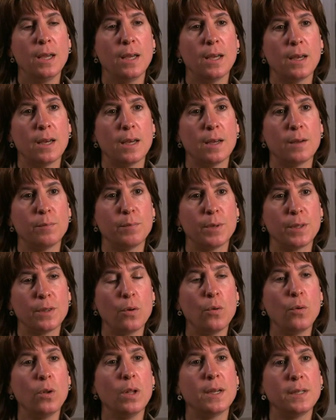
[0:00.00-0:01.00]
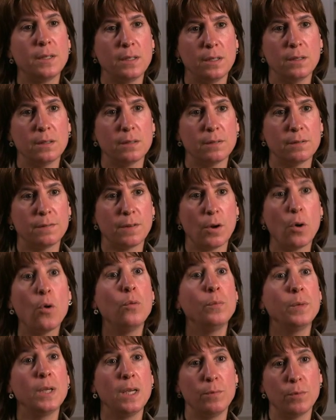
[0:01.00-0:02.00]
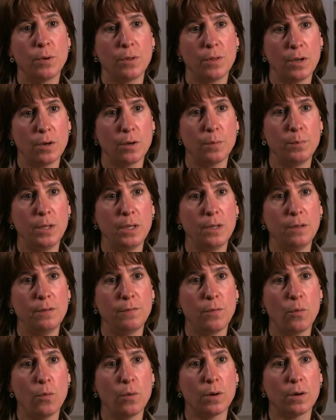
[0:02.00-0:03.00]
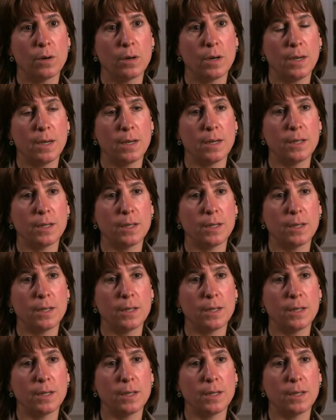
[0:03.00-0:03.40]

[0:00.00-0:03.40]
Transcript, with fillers: but the whole idea of home chemotherapy for